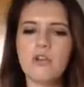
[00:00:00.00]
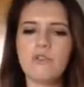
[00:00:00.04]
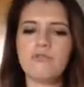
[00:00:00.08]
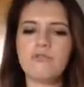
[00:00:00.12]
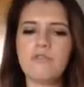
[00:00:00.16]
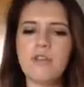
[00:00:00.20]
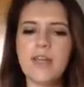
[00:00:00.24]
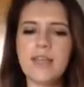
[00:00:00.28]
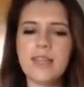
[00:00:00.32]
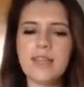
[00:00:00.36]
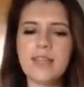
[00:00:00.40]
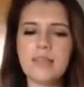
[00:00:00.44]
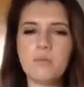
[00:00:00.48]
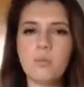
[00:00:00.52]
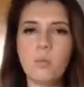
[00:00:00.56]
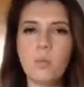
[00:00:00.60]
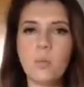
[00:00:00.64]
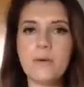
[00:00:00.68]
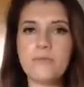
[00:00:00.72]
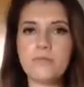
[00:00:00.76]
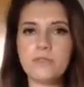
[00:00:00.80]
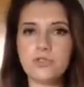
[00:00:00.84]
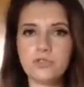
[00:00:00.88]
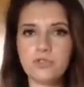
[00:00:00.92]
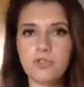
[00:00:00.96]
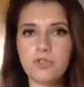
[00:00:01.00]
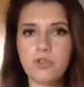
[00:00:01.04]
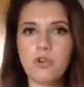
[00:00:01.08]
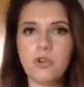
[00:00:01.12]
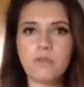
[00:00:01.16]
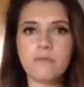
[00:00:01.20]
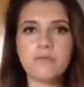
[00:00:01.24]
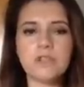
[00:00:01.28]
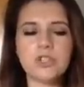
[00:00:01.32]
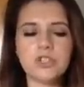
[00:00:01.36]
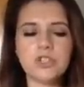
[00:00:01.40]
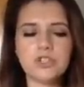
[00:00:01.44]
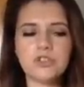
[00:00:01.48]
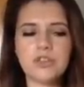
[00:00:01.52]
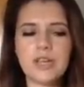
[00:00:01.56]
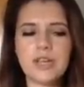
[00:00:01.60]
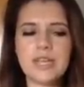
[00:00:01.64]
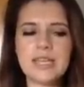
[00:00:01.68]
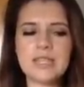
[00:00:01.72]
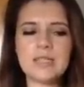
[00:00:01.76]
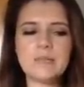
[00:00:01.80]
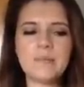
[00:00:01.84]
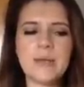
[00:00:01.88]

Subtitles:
Really withdraw, retreat,